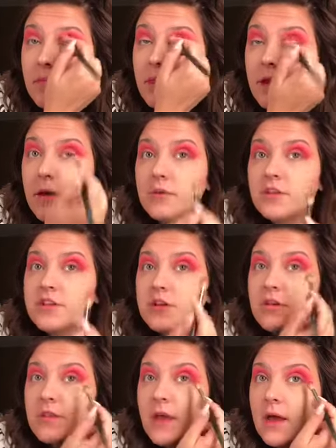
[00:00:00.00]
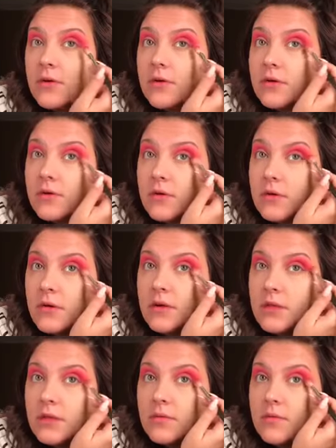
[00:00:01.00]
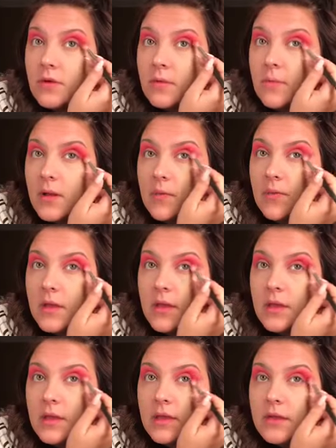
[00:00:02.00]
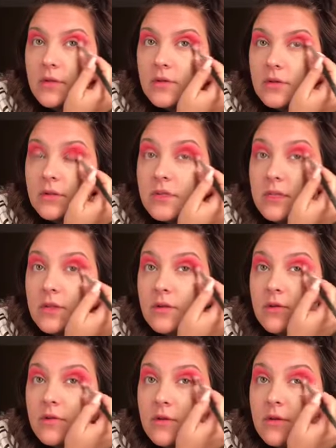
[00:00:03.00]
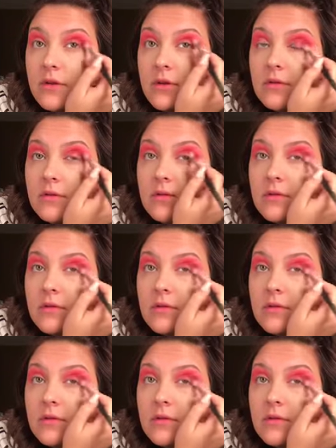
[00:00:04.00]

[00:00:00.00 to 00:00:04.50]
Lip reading: And I always start on the outer corner and then work my way in towards the inner corner,